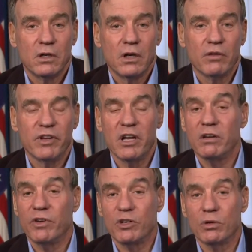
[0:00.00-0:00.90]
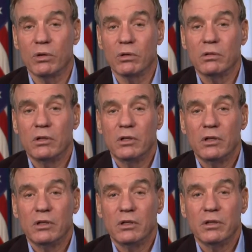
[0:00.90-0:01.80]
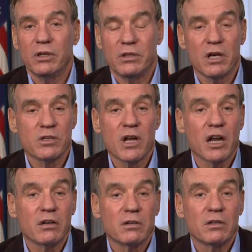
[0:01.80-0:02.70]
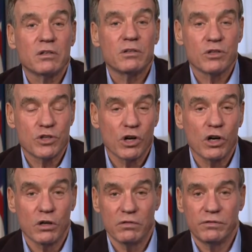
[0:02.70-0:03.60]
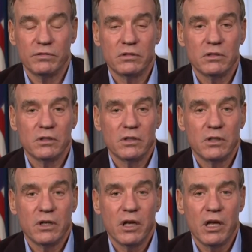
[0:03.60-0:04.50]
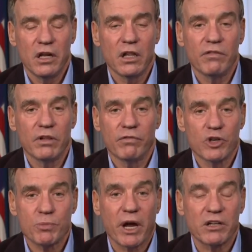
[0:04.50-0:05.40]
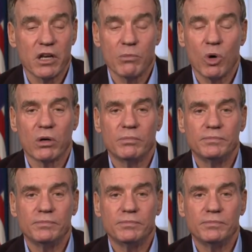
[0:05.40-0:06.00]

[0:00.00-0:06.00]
of an individual that does not deserve any level of respect anymore.